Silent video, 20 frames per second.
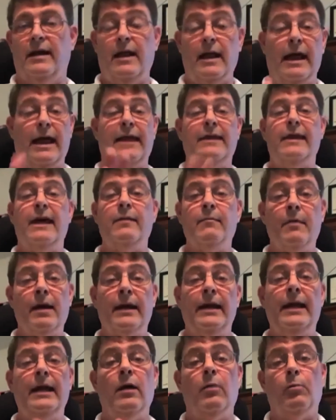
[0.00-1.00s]
and that might
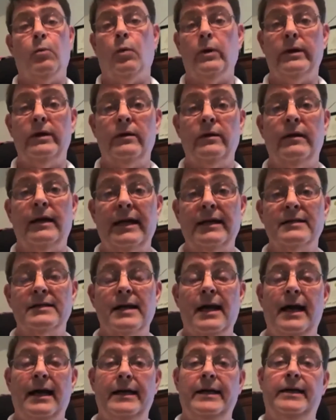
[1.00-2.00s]
help with your
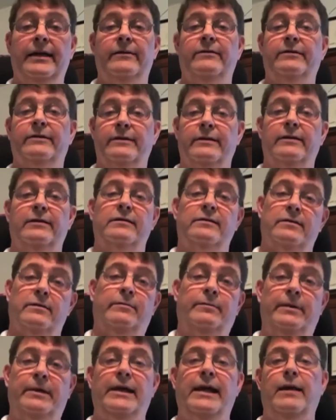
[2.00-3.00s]
anxiety to
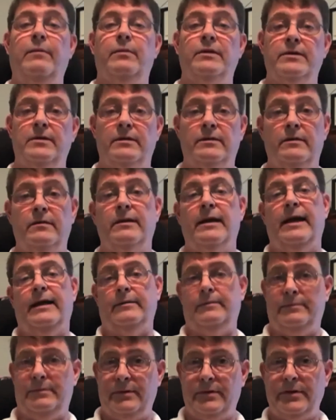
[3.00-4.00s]
be able to do that.
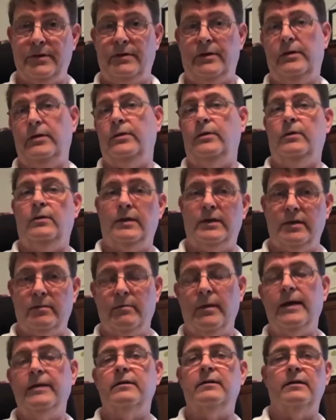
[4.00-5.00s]
Put you and your
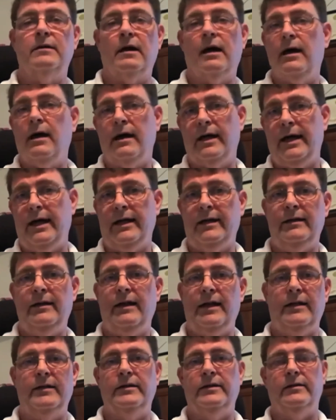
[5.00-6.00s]
mother-in-law
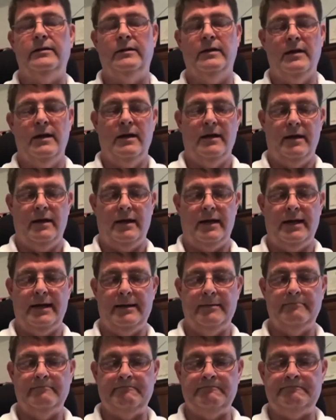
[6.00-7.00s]
and your
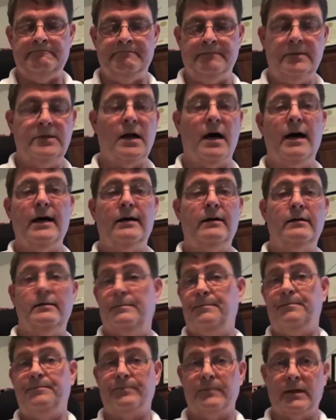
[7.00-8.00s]
daughter
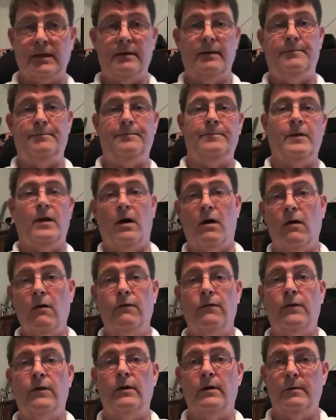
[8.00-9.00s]

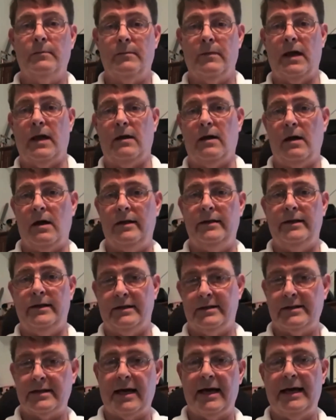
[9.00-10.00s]
over on the
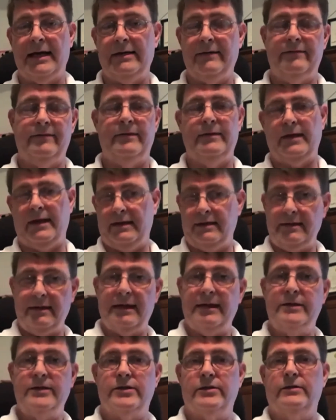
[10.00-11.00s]
side of and
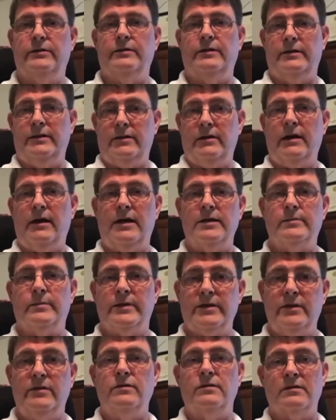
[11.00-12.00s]
let your
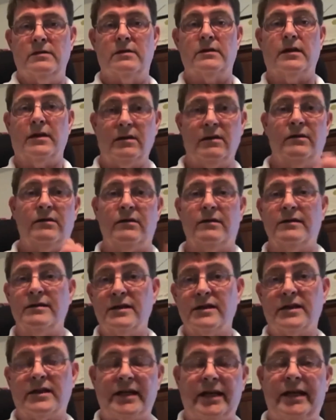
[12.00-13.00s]
husband use the scooter as
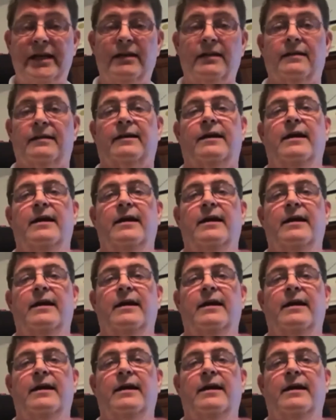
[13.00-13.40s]
a shield,